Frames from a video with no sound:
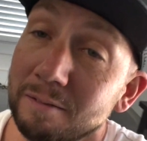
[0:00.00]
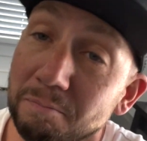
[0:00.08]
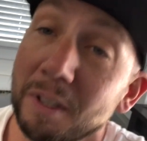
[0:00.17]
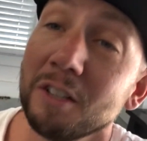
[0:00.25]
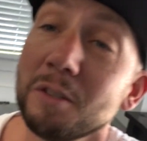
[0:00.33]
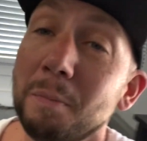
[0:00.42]

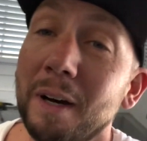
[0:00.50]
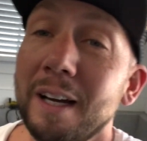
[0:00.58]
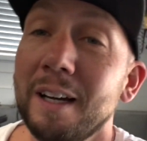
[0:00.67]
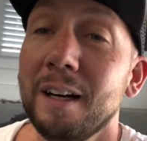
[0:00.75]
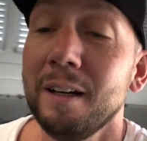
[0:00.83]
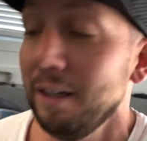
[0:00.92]
There's
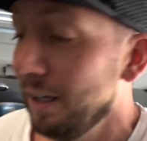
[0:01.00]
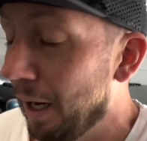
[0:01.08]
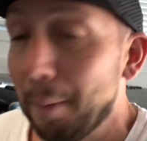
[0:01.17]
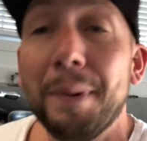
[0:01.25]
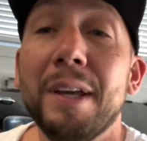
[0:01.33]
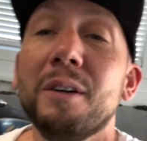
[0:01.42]
my
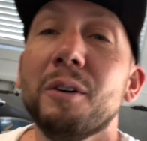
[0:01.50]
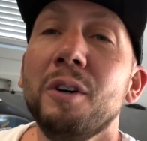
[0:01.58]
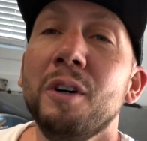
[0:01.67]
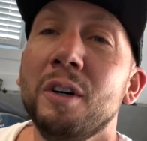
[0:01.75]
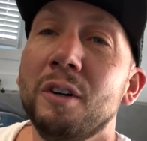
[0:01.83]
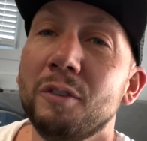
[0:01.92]
appeal
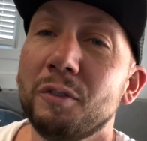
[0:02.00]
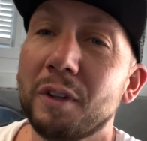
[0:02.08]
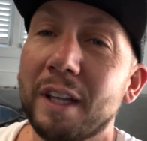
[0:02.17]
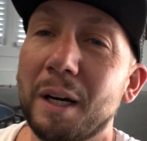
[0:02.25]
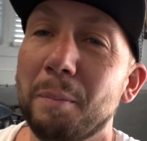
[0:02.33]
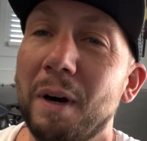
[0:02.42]
for
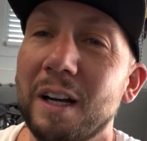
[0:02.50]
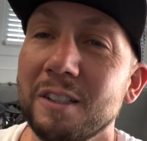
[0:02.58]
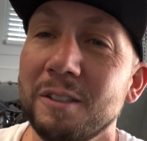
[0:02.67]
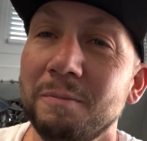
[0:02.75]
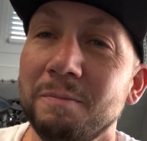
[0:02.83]
the AirPods.